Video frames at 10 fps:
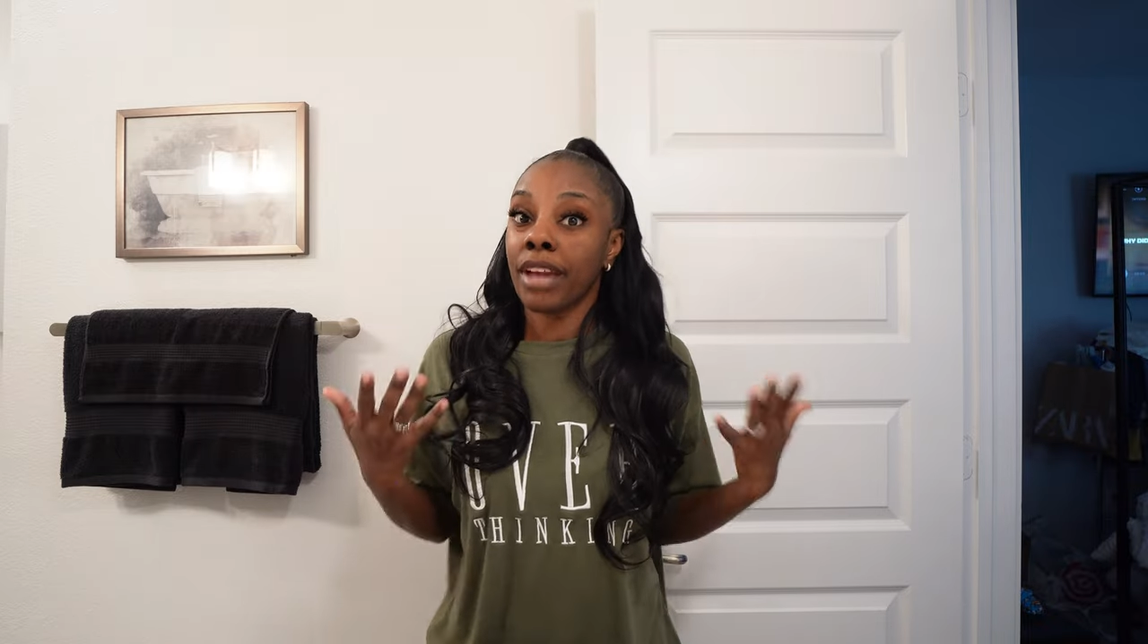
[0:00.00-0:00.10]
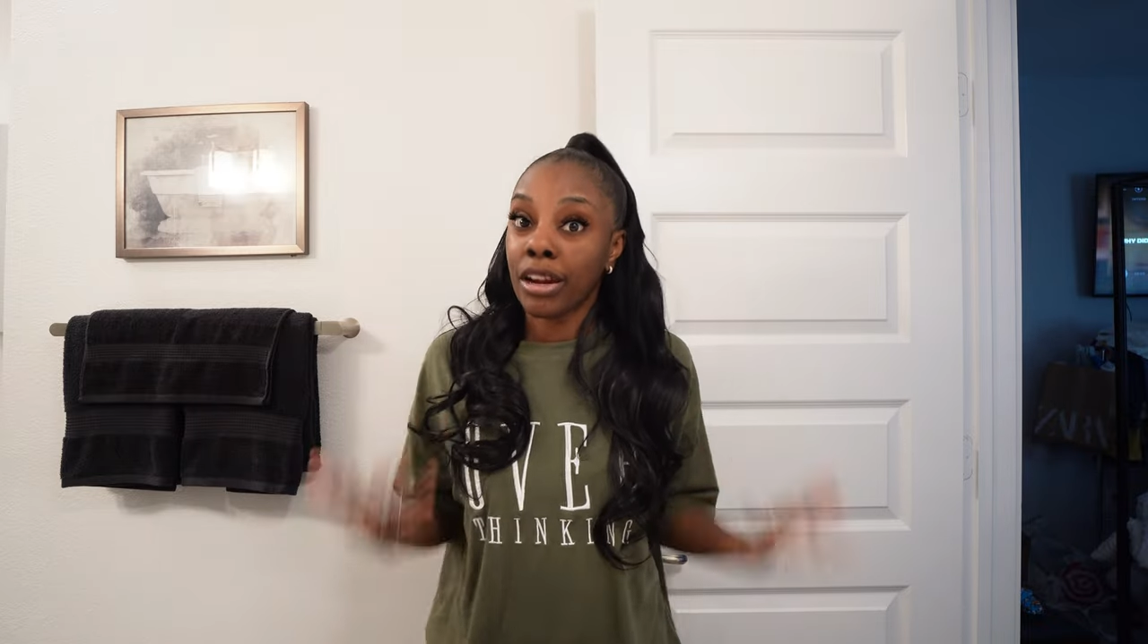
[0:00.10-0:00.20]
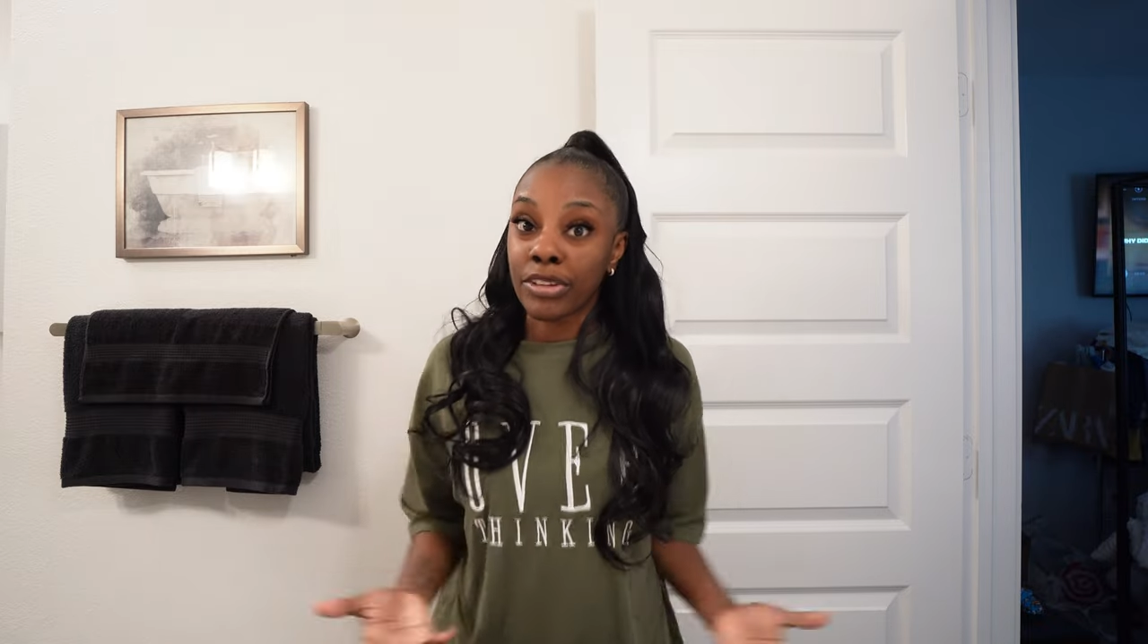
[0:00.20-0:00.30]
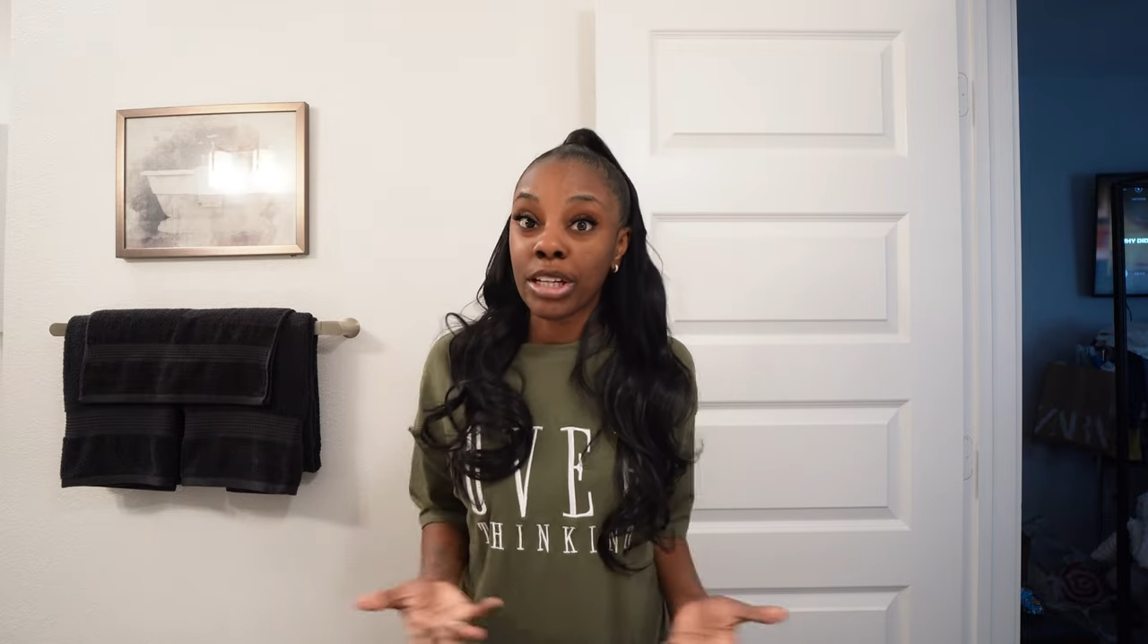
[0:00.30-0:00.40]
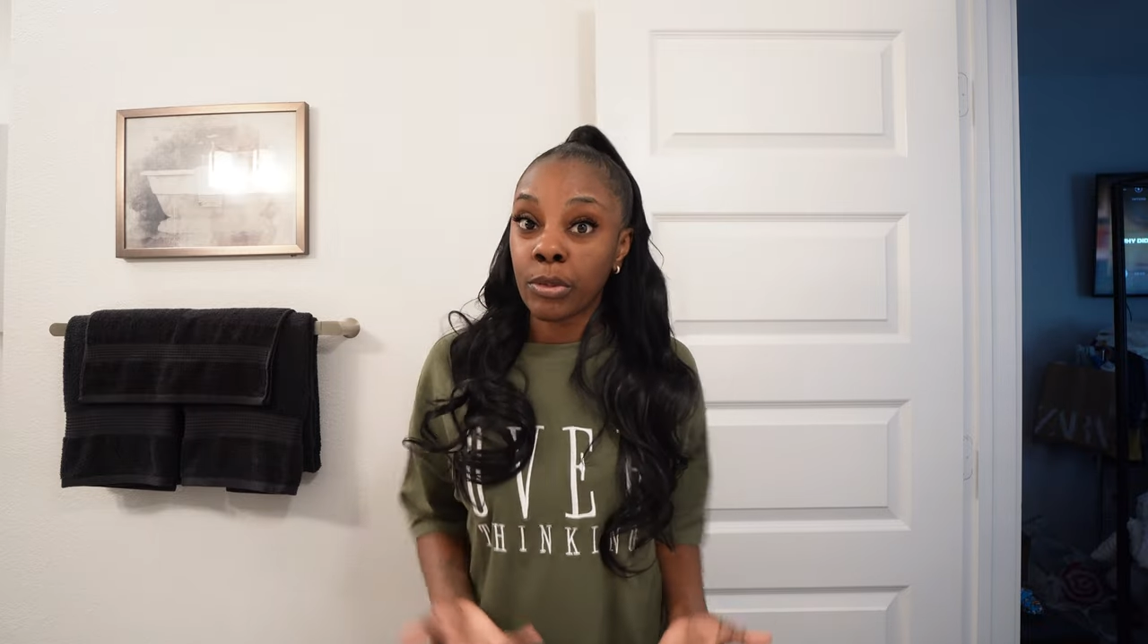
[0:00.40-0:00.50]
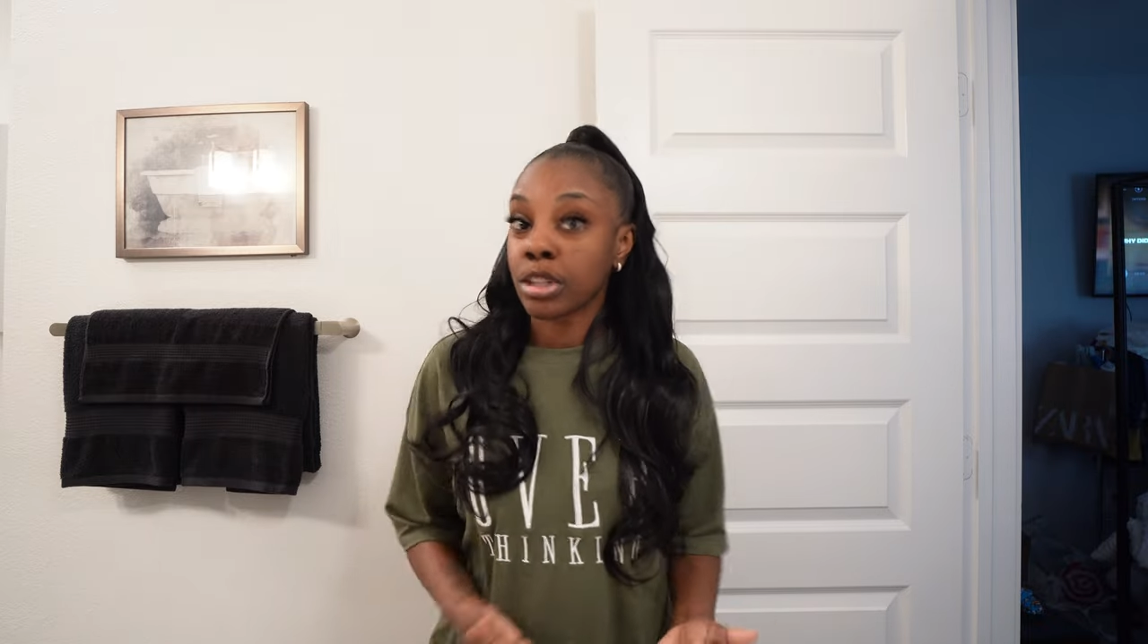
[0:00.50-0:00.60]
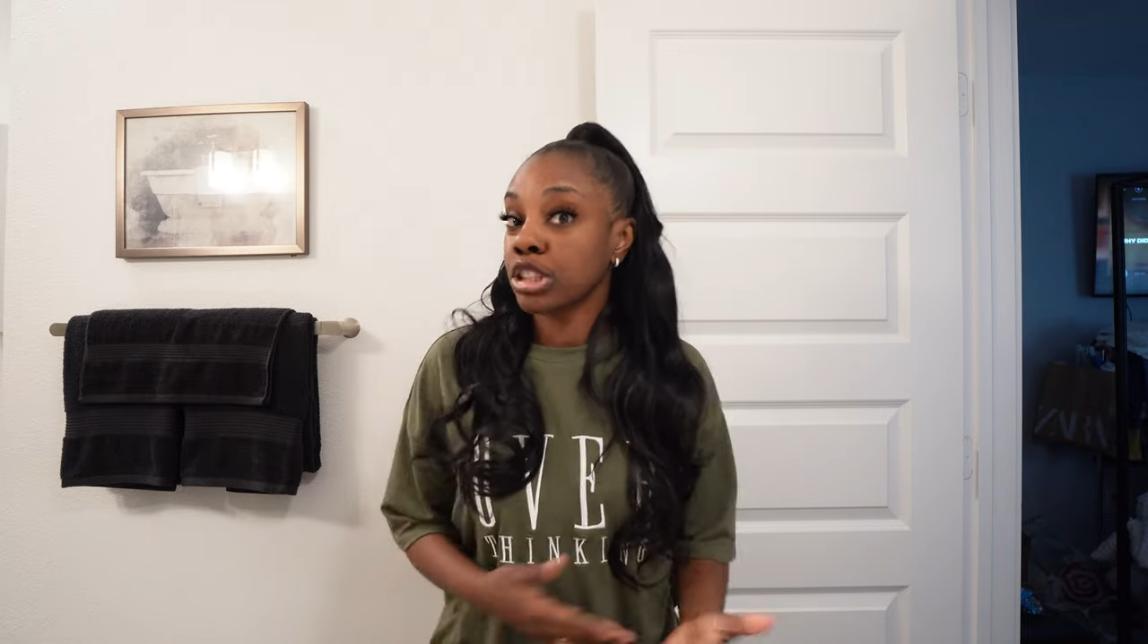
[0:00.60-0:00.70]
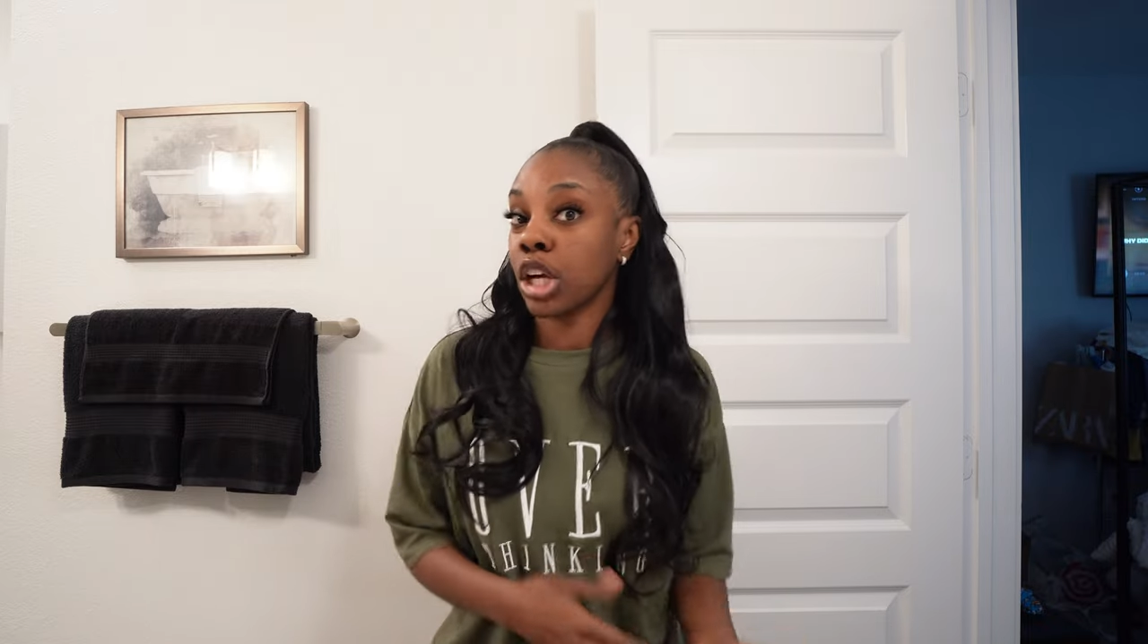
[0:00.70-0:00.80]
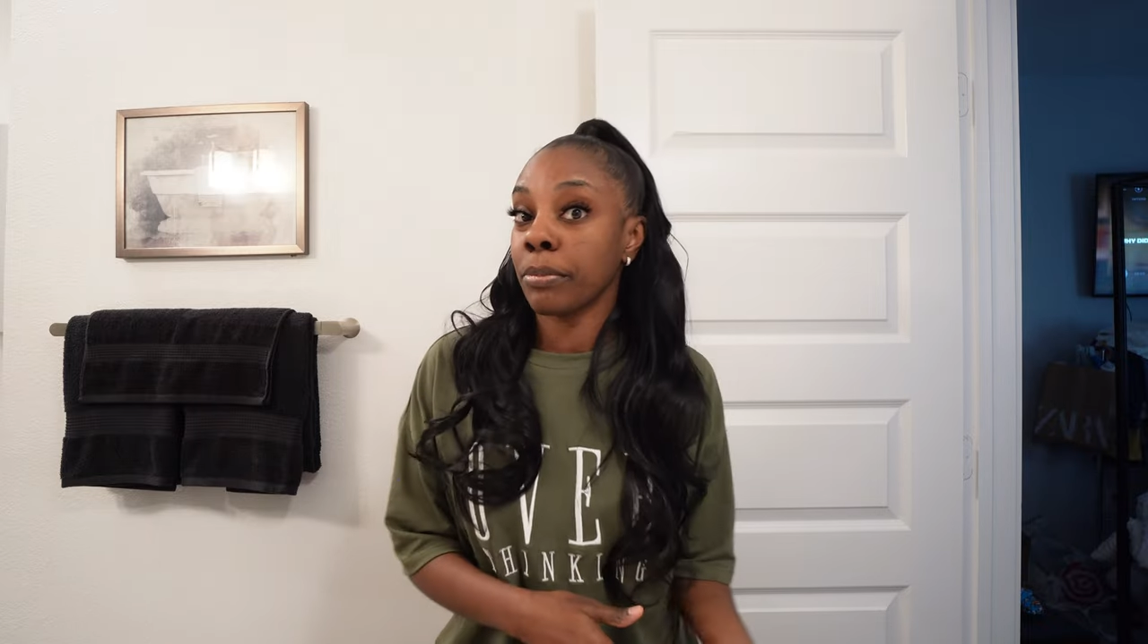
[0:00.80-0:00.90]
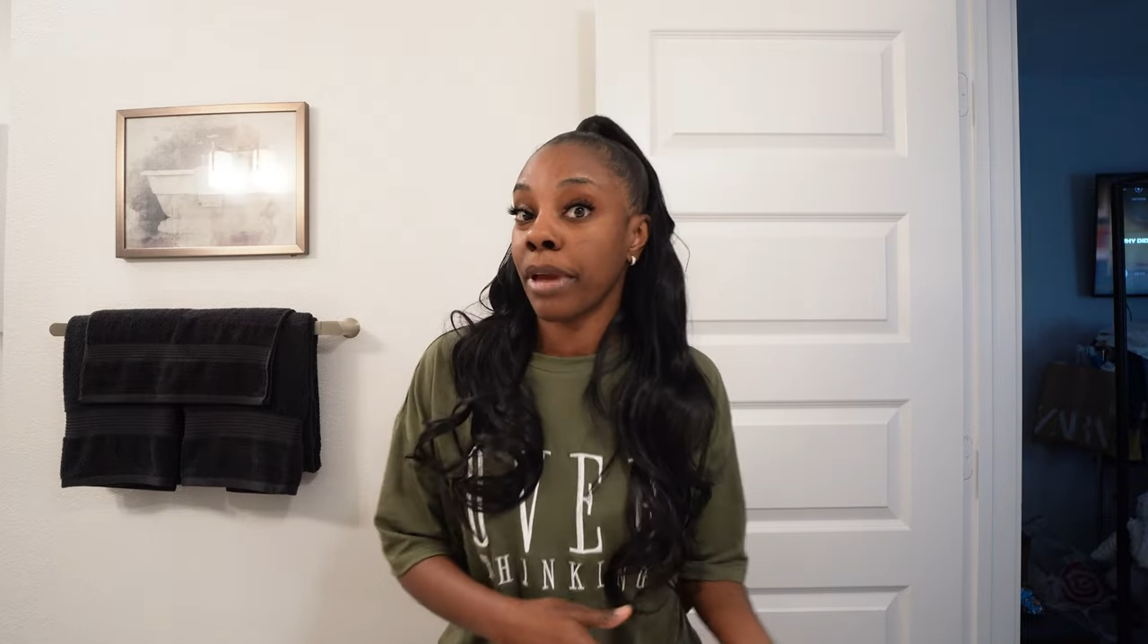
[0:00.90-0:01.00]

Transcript: I really want to start